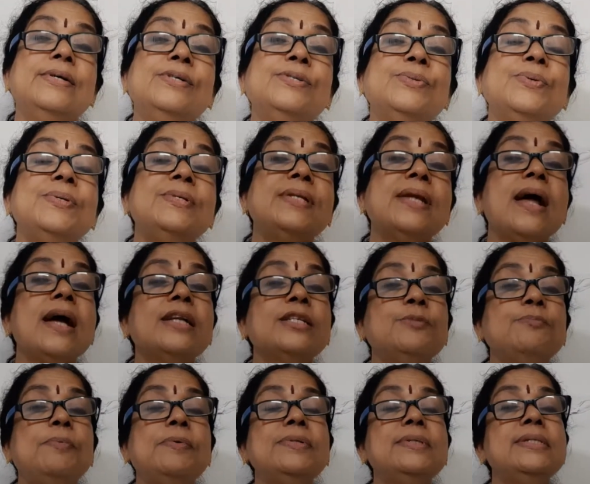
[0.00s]
So
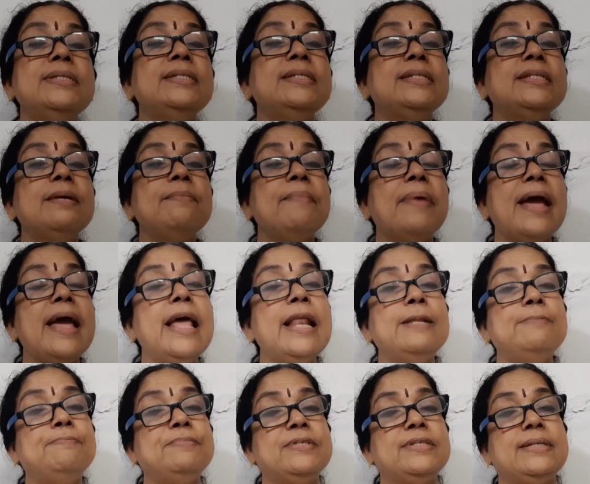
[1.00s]
transport system
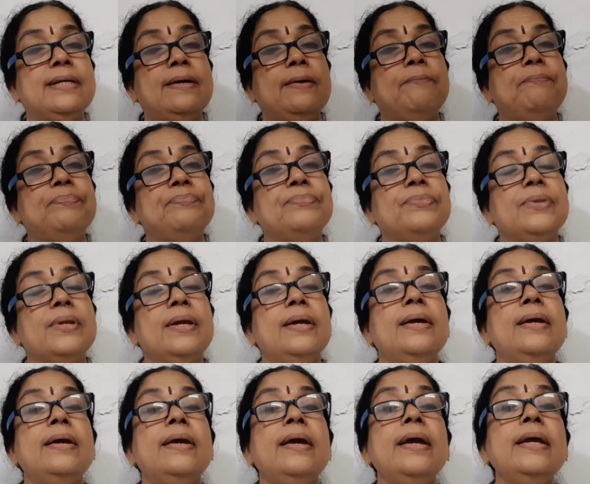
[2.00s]
helps
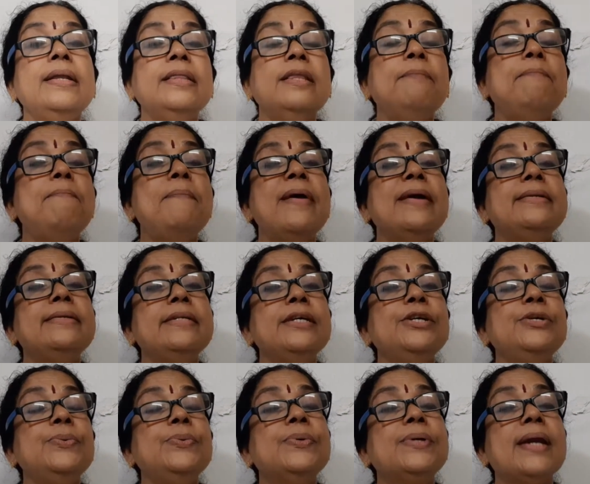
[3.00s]
in the better
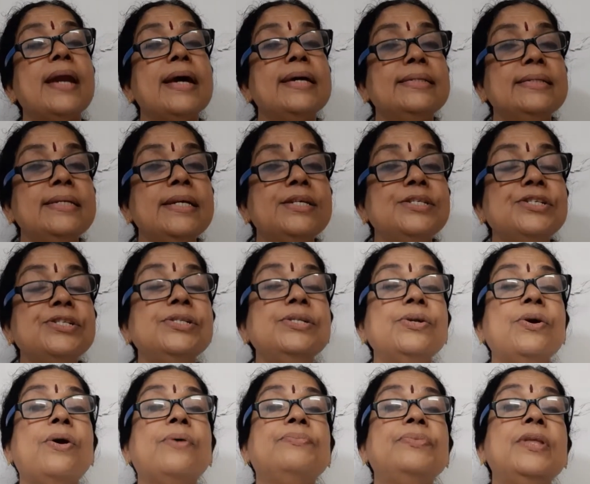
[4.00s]

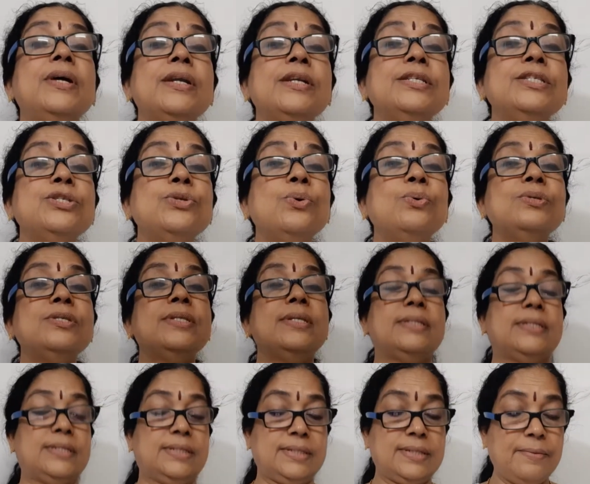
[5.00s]
utilization of the
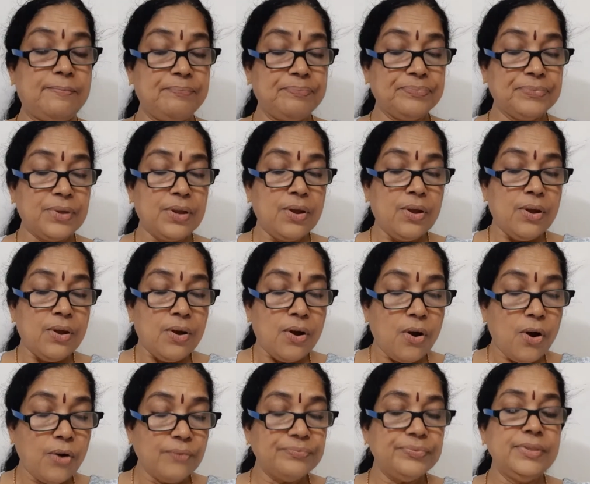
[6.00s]
resources
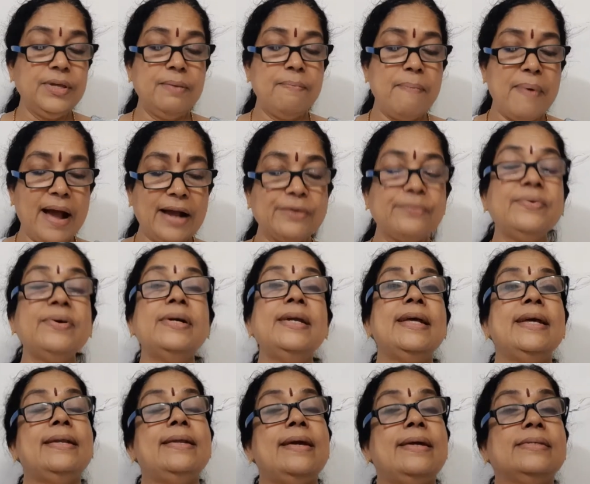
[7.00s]
of the backward
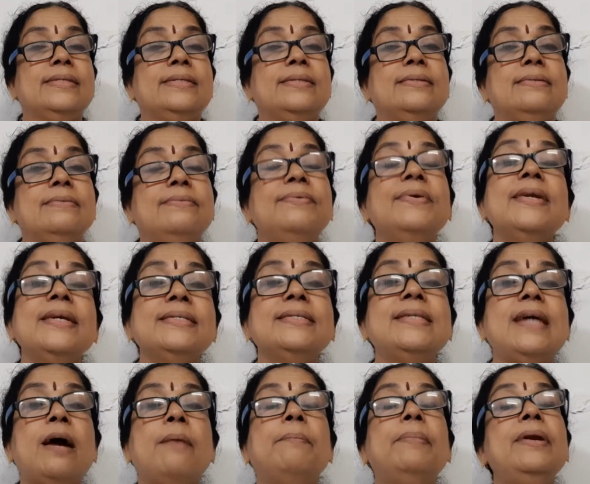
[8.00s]
areas. For
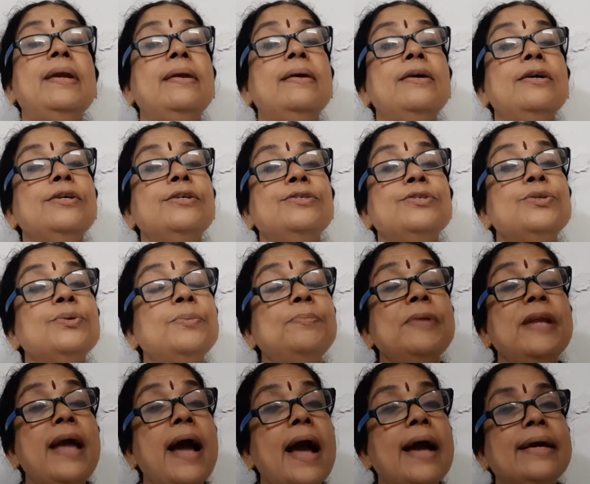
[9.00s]
example, so
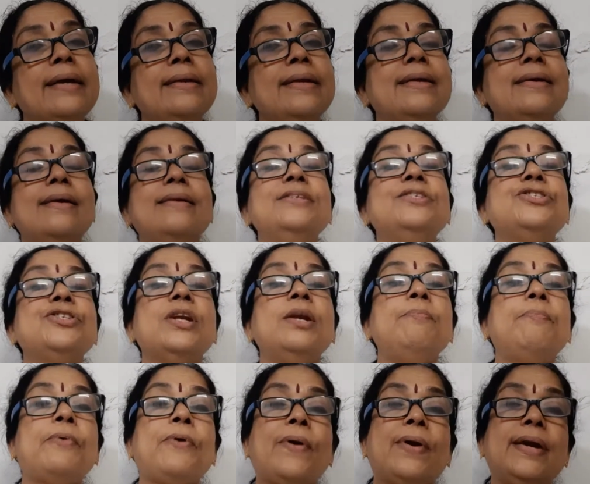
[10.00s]
many
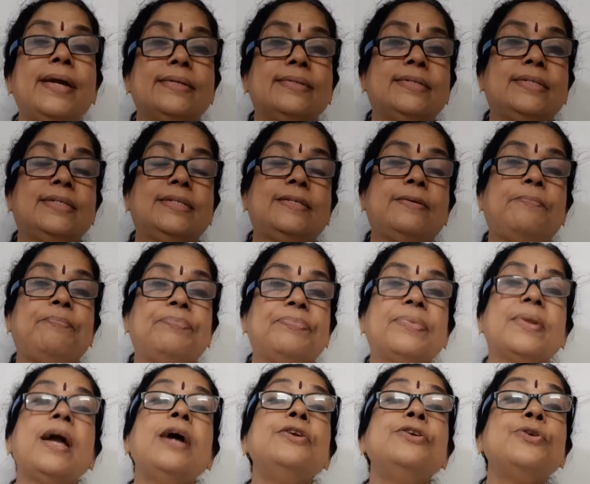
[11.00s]
agricultural products
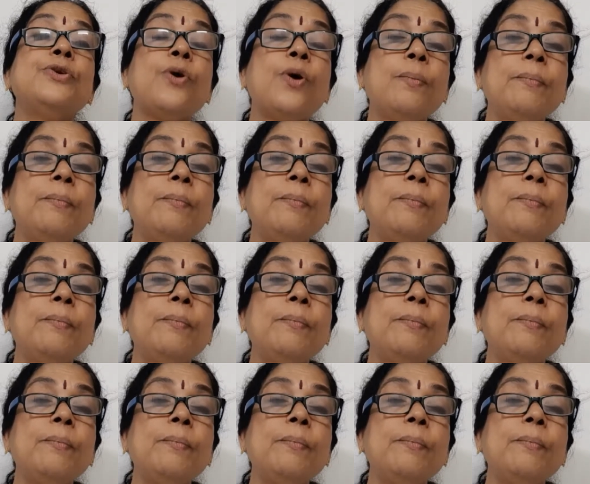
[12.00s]
and raw